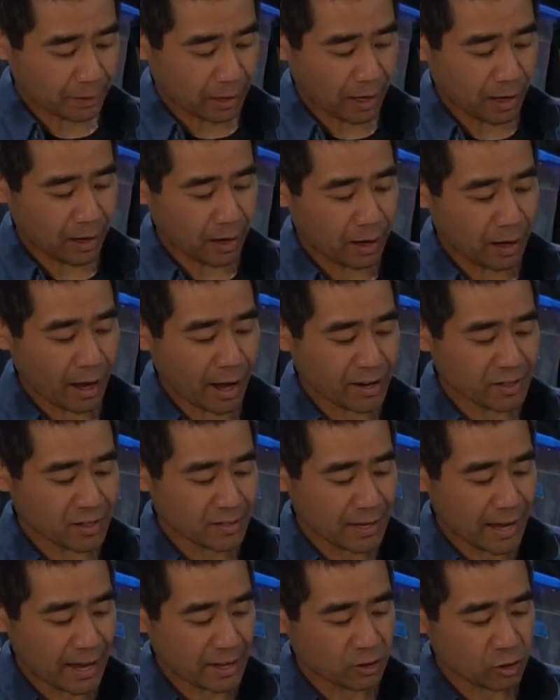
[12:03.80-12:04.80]
uh, I
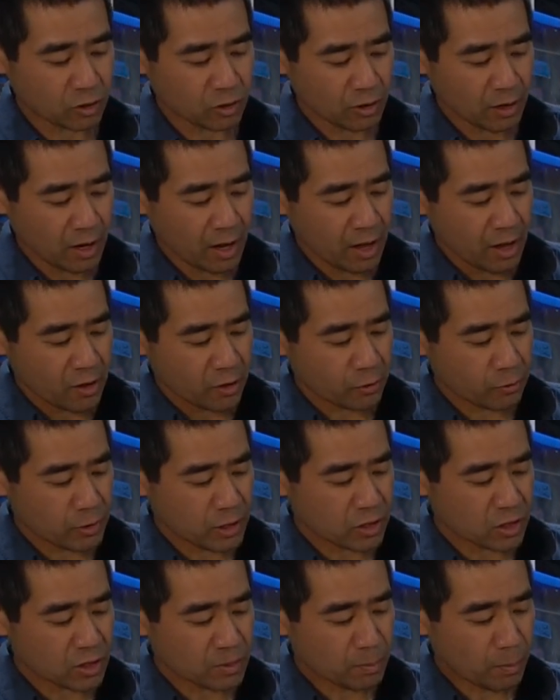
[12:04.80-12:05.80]
just had three
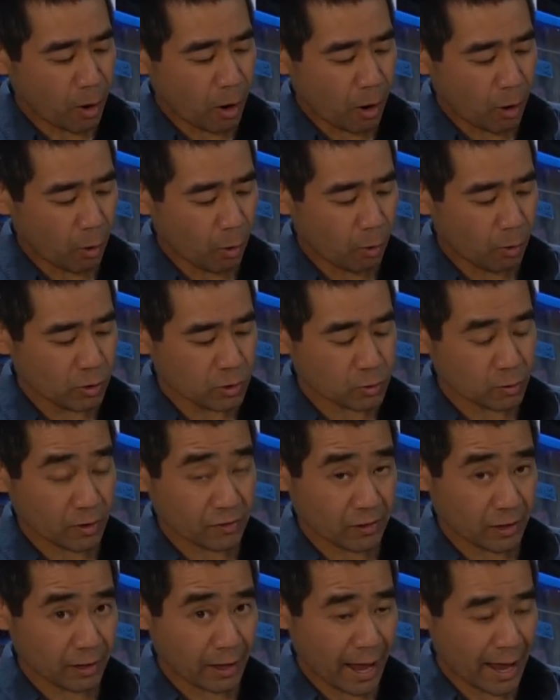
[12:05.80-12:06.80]
small holes
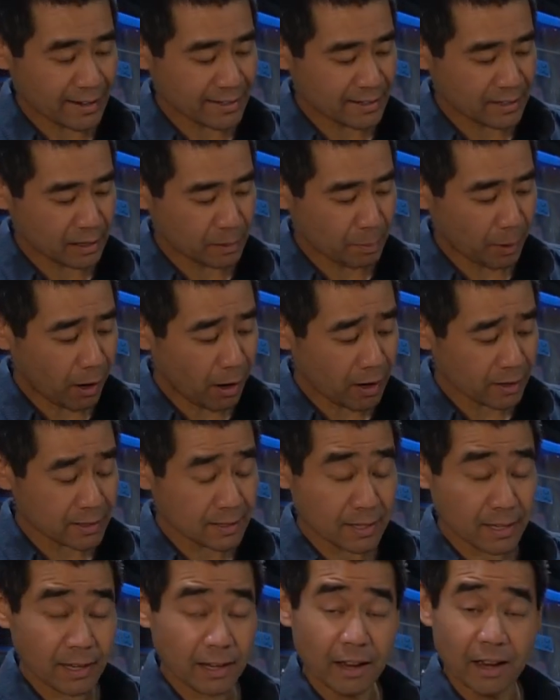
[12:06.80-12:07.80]
with glass and
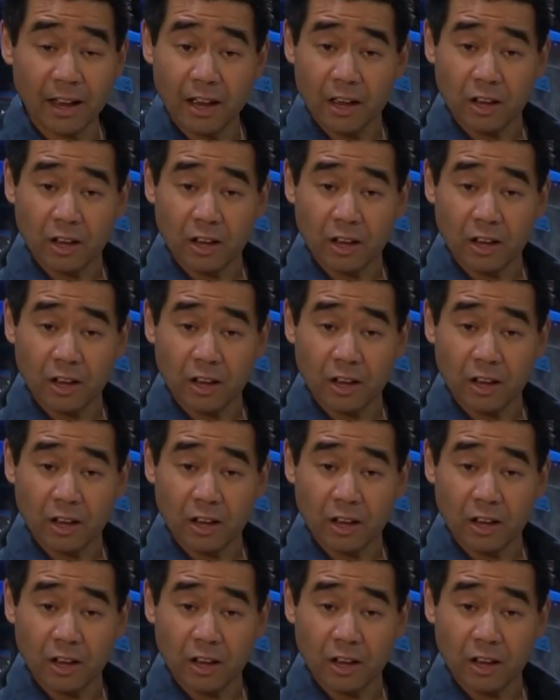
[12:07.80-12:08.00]
epoxy.